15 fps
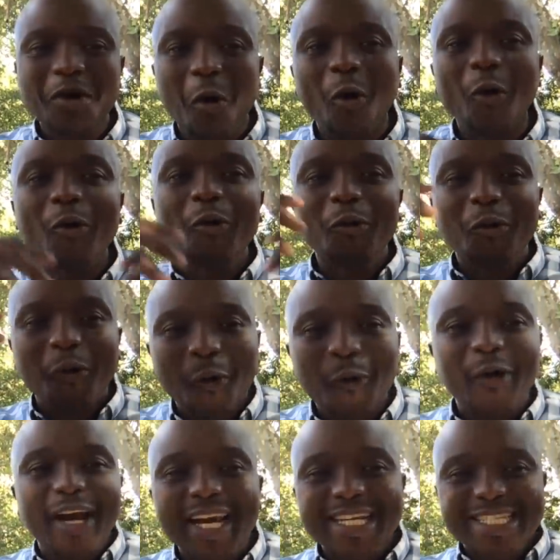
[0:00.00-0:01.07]

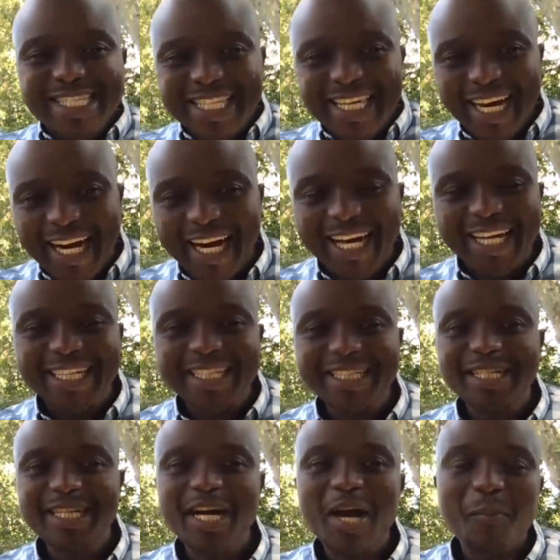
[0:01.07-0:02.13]
horrendously high,
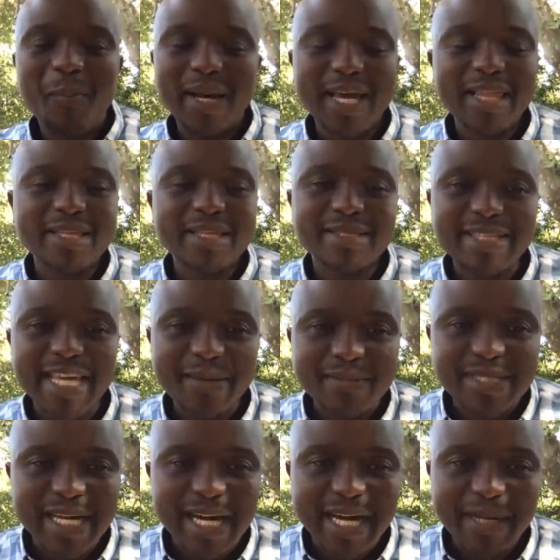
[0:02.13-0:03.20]
but at the same
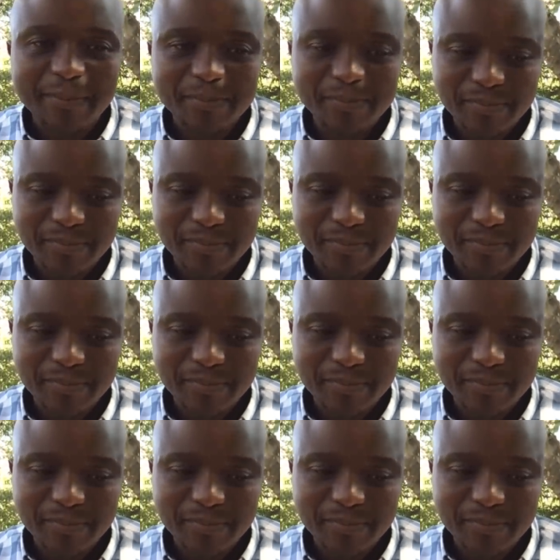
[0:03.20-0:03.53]
time,